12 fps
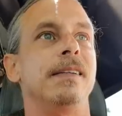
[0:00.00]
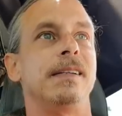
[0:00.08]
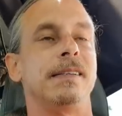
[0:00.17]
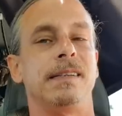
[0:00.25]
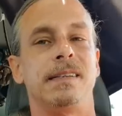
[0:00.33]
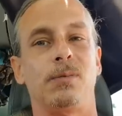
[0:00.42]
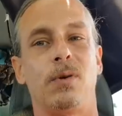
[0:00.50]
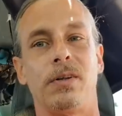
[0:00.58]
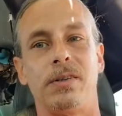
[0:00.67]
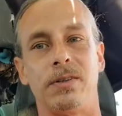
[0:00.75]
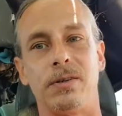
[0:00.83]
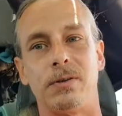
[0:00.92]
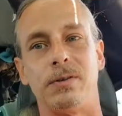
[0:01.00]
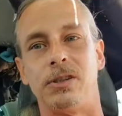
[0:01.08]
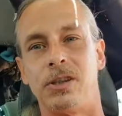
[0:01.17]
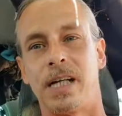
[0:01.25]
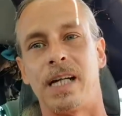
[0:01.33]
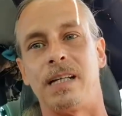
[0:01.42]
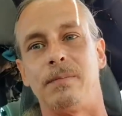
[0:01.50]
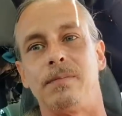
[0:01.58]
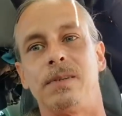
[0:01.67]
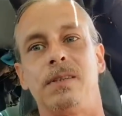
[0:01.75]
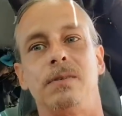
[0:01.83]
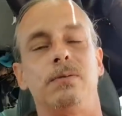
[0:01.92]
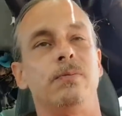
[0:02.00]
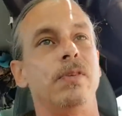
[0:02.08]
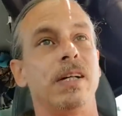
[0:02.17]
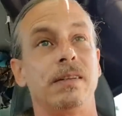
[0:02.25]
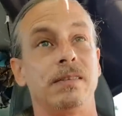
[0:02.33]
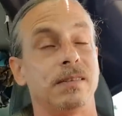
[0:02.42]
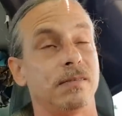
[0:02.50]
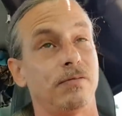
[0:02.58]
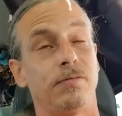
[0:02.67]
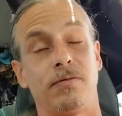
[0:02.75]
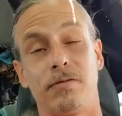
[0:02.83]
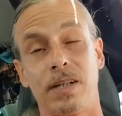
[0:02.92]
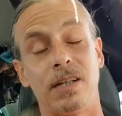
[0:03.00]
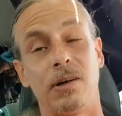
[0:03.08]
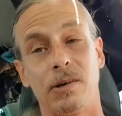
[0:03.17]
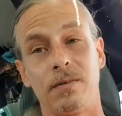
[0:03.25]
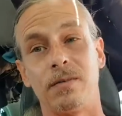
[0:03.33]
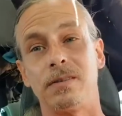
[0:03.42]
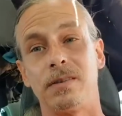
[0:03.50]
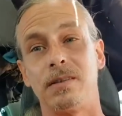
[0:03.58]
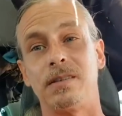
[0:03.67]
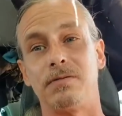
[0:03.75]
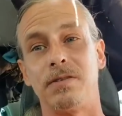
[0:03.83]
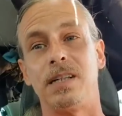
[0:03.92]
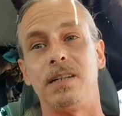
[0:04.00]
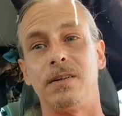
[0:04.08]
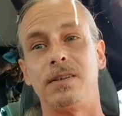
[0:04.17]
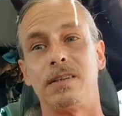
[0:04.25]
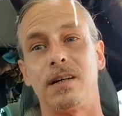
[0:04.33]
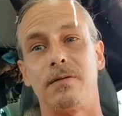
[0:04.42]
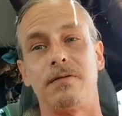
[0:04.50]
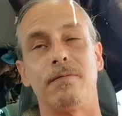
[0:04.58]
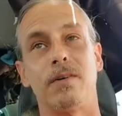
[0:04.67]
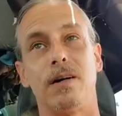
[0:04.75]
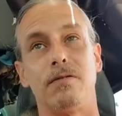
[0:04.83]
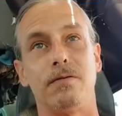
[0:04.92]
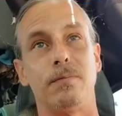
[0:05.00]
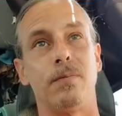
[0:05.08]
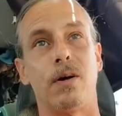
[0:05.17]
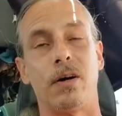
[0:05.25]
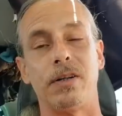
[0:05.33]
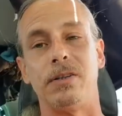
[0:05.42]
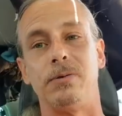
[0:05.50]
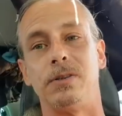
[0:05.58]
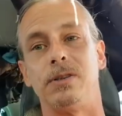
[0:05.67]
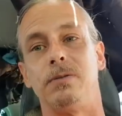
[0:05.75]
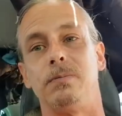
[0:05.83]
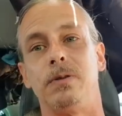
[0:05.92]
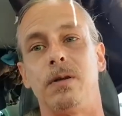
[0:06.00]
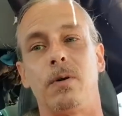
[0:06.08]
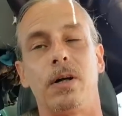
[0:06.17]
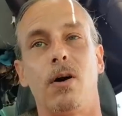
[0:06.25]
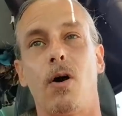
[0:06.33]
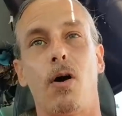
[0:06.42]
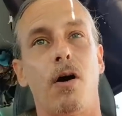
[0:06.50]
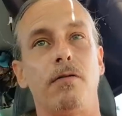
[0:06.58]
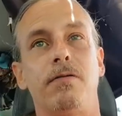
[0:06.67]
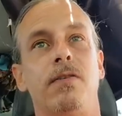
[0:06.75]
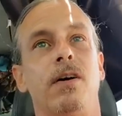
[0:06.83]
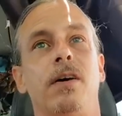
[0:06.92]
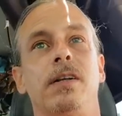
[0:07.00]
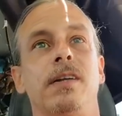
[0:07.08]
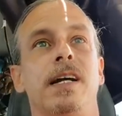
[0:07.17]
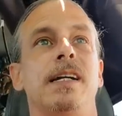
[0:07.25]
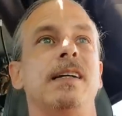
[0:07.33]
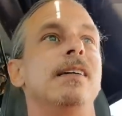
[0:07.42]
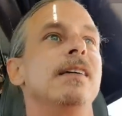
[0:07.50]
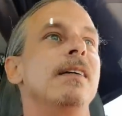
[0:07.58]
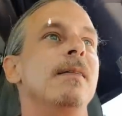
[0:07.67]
there's this one dude James who there's video there's videos on him of him on YouTube going off on like